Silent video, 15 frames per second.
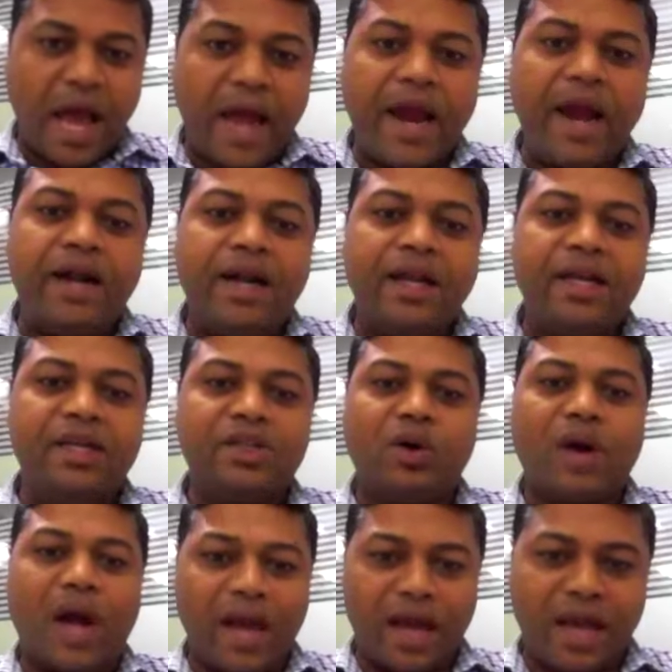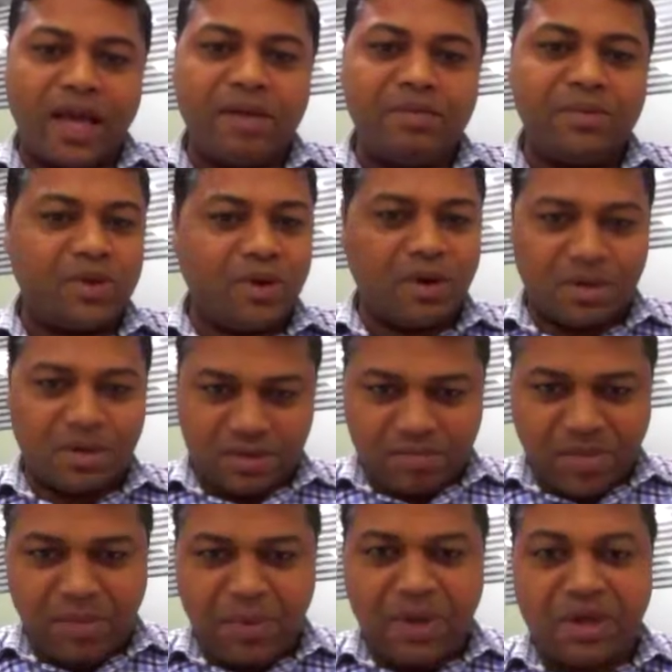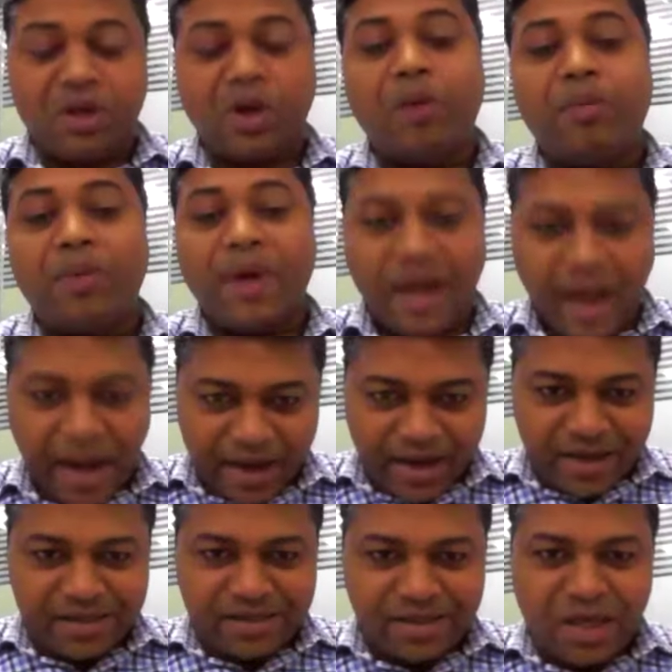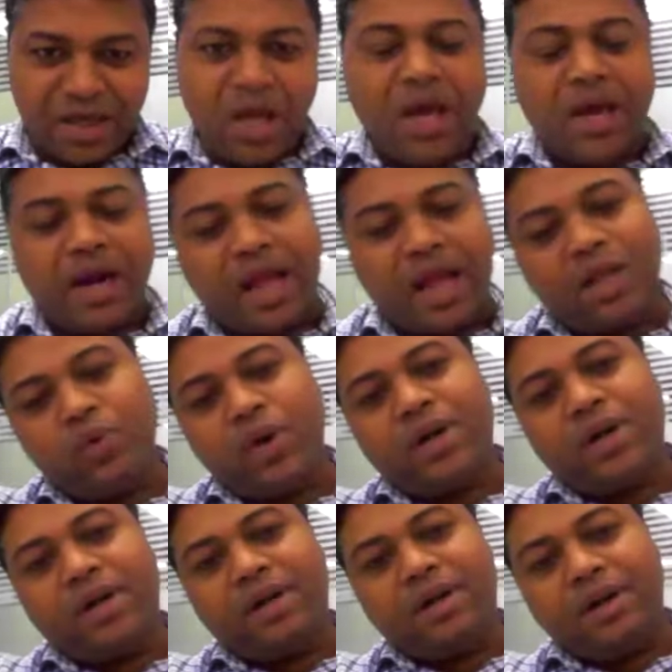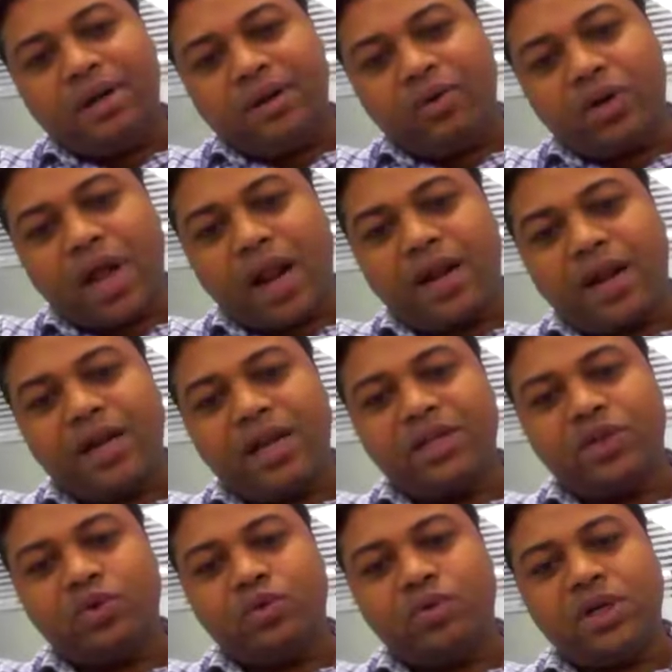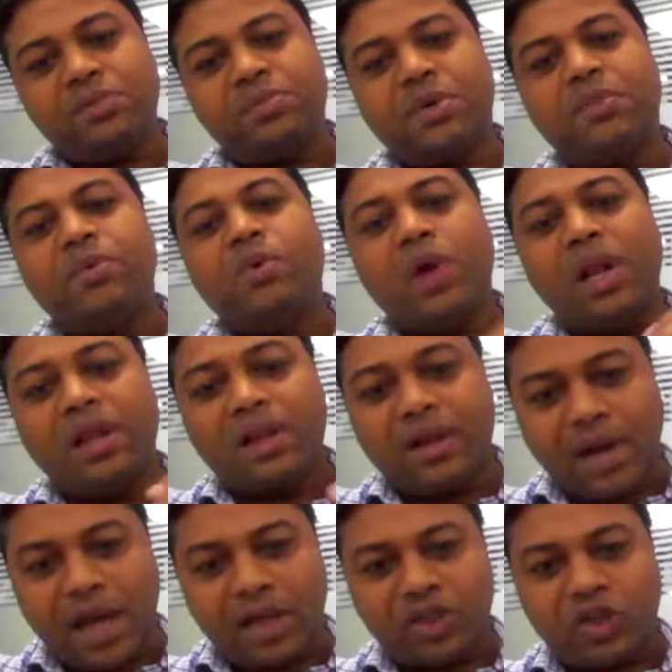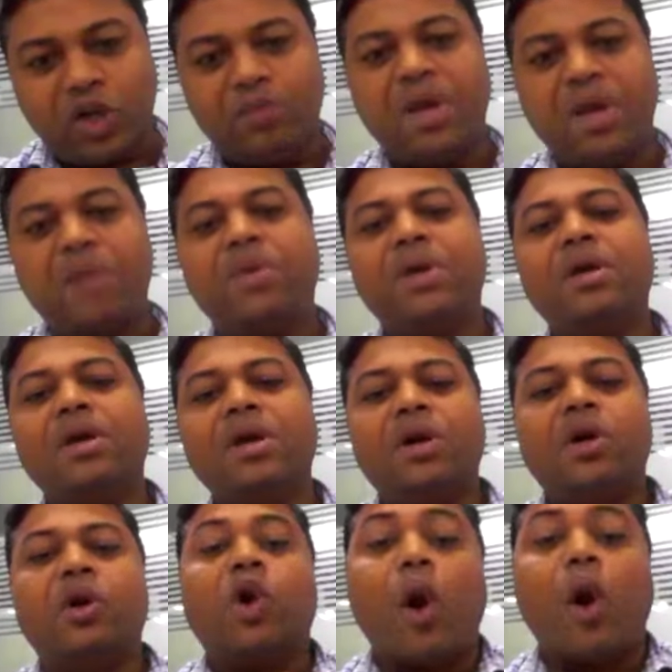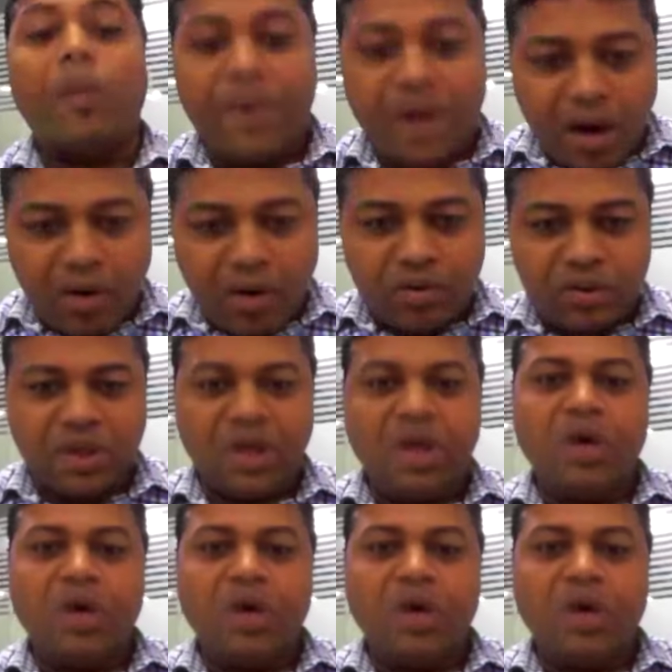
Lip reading: IITs or IIMs or maybe top NITs. Rather, we are targeting students from 12th class or maybe dropped out.